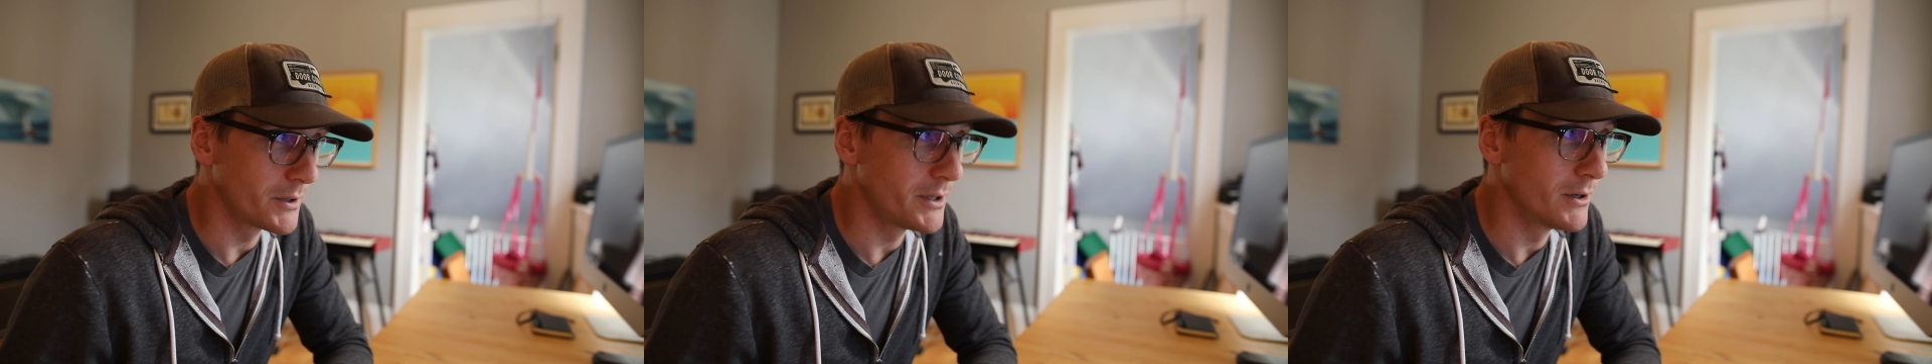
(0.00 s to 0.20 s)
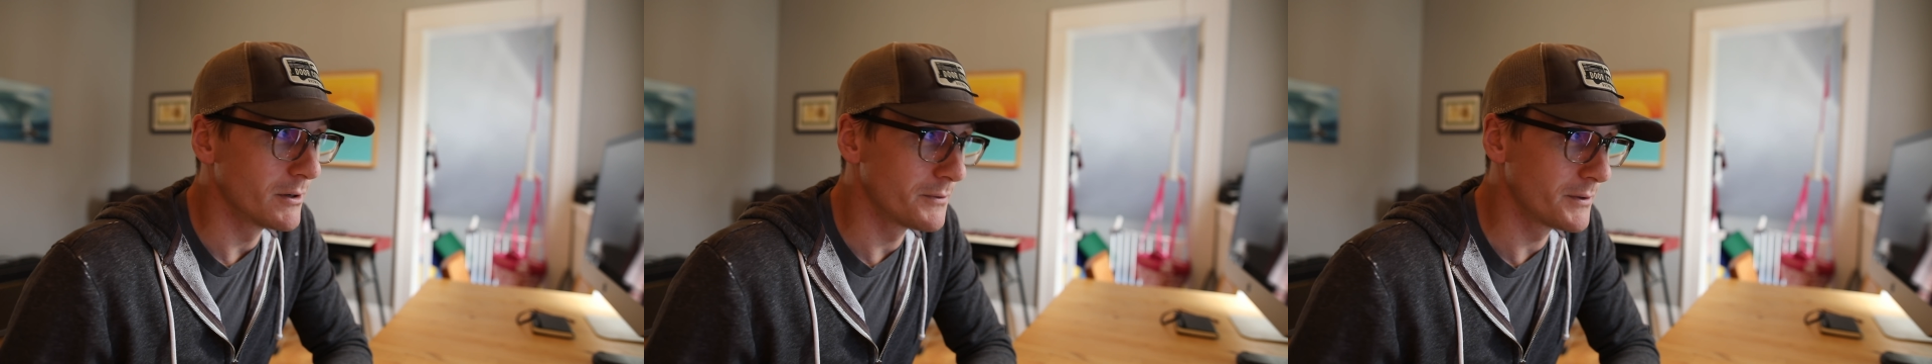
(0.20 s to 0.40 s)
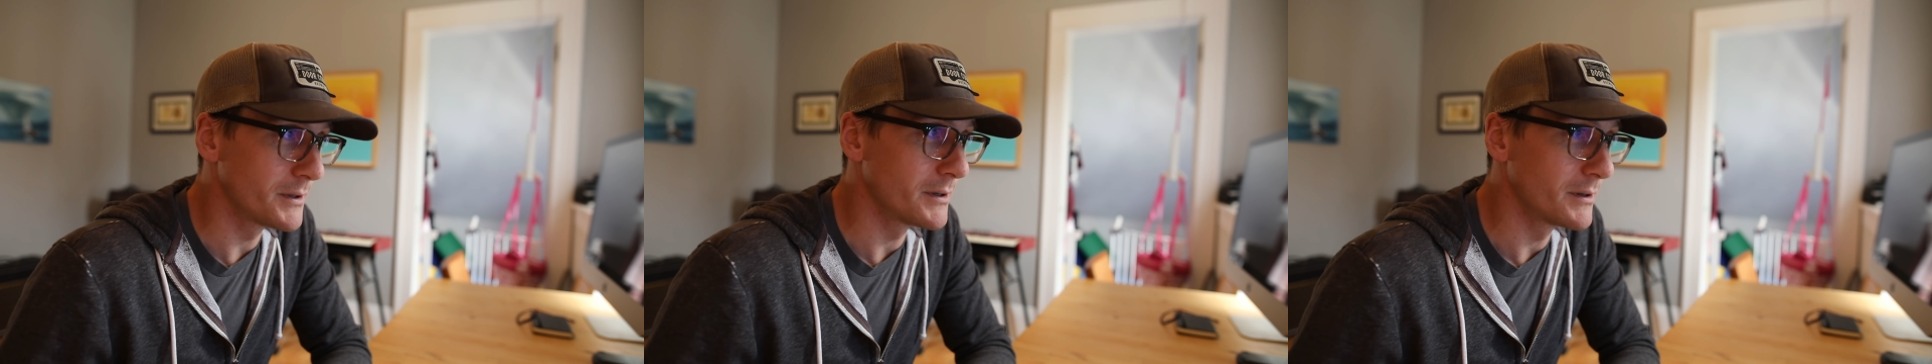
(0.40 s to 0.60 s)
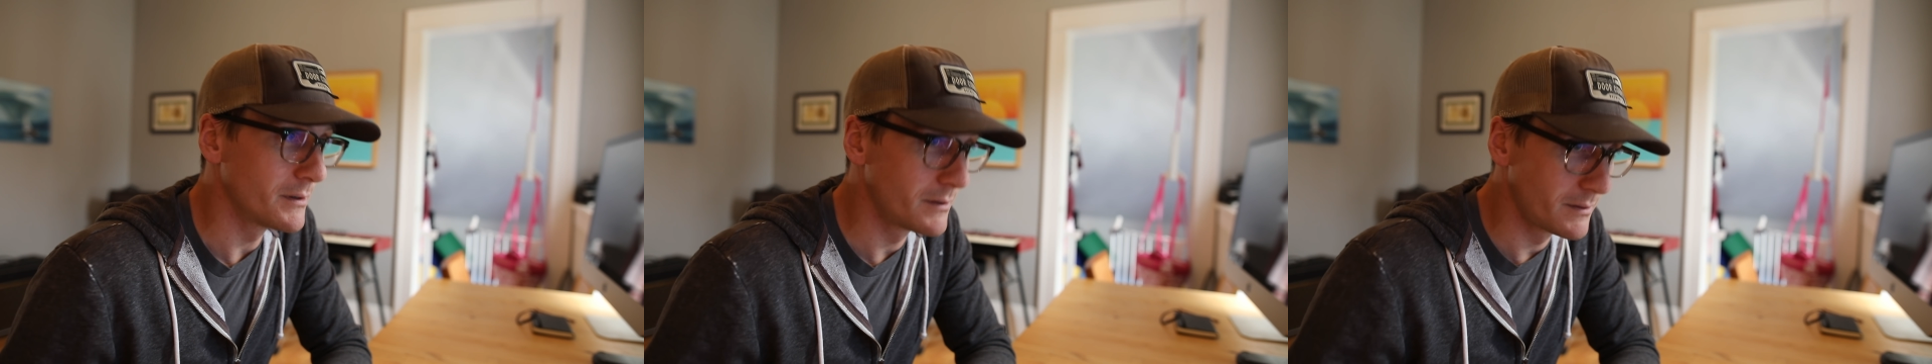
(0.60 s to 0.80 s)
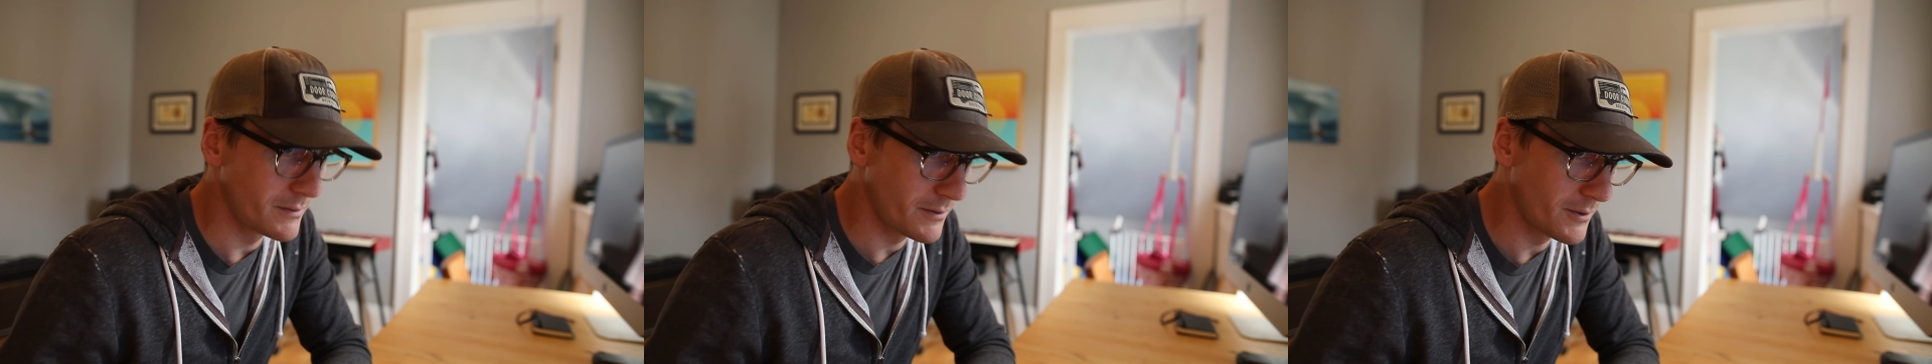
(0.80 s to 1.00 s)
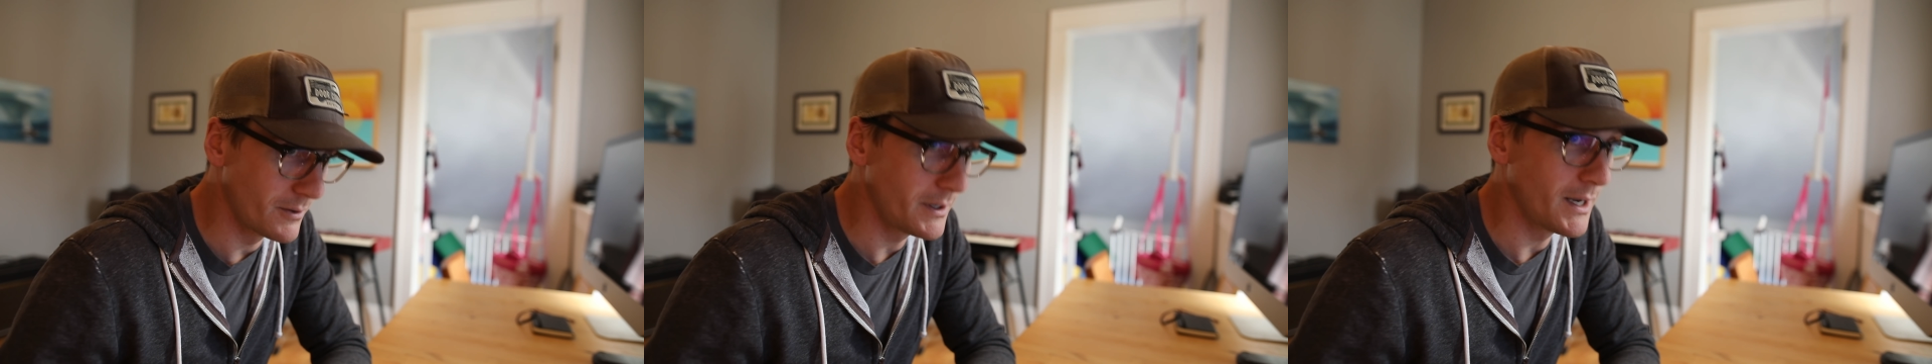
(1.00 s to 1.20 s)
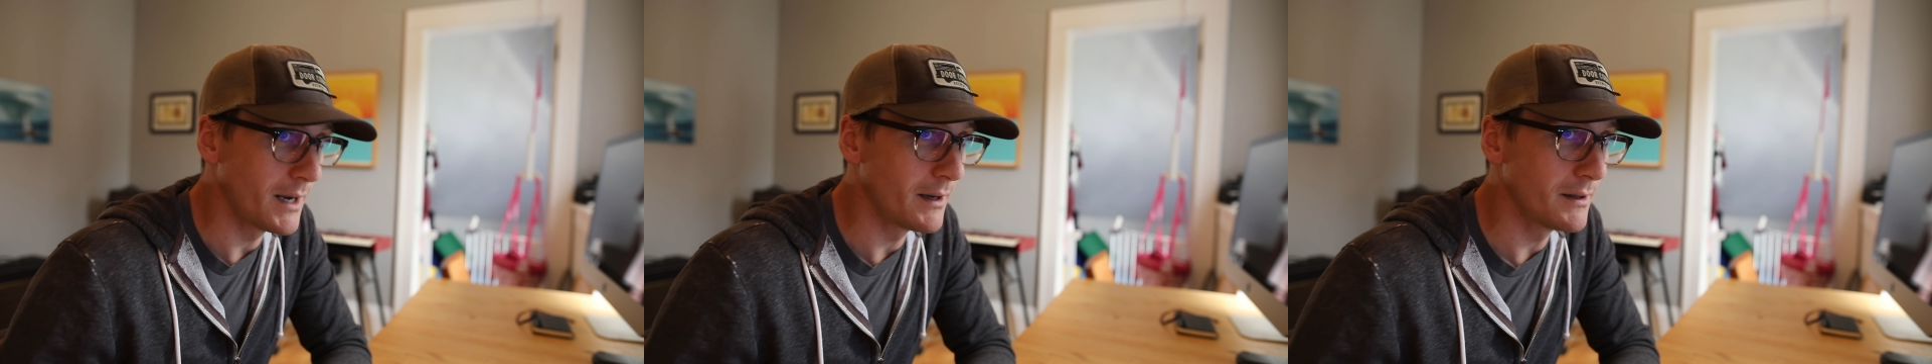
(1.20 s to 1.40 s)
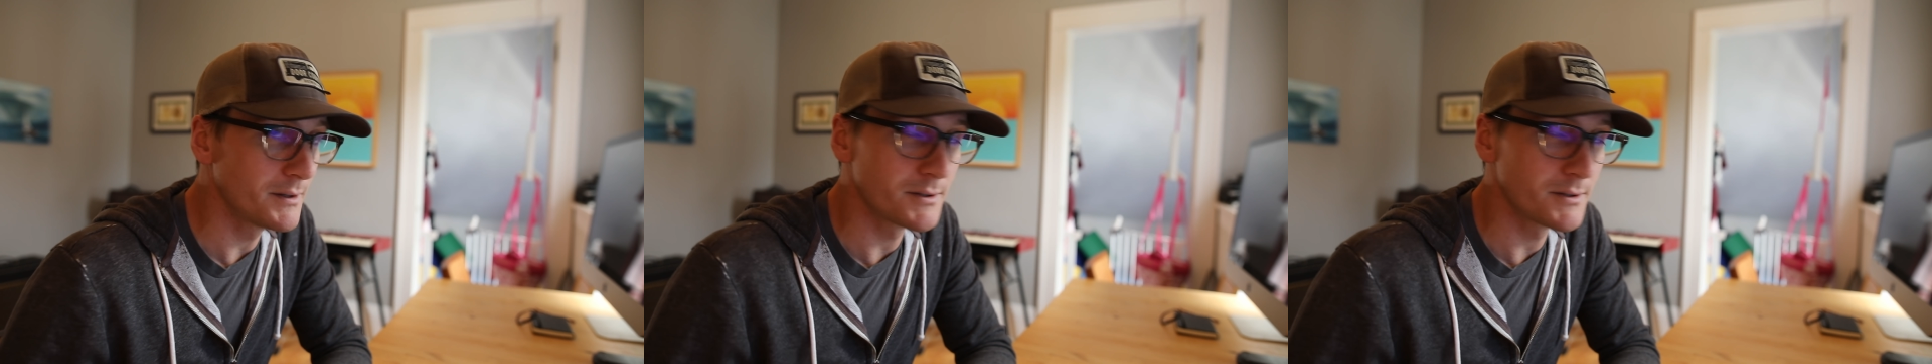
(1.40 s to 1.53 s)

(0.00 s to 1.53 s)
here for the 3080.